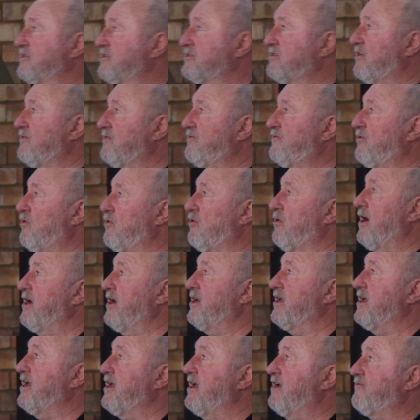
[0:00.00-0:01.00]
So
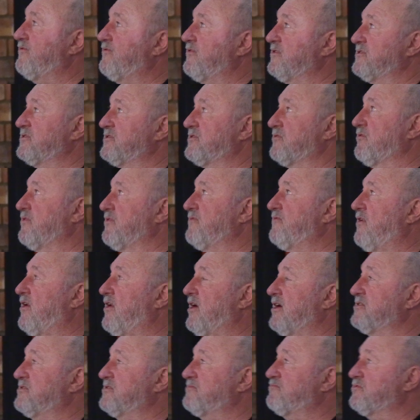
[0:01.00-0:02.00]
480F is the
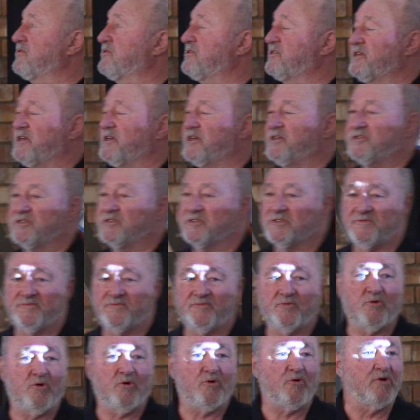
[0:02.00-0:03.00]
revised procedures
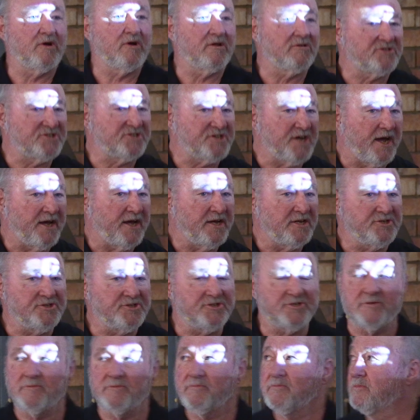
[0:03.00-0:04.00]
for oil
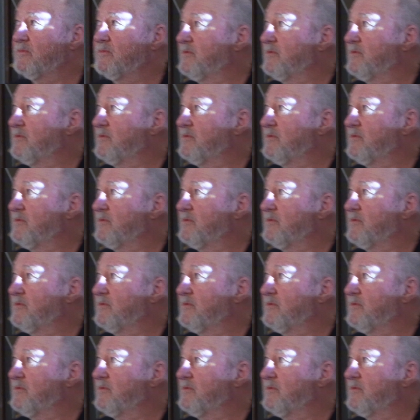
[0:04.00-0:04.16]
change,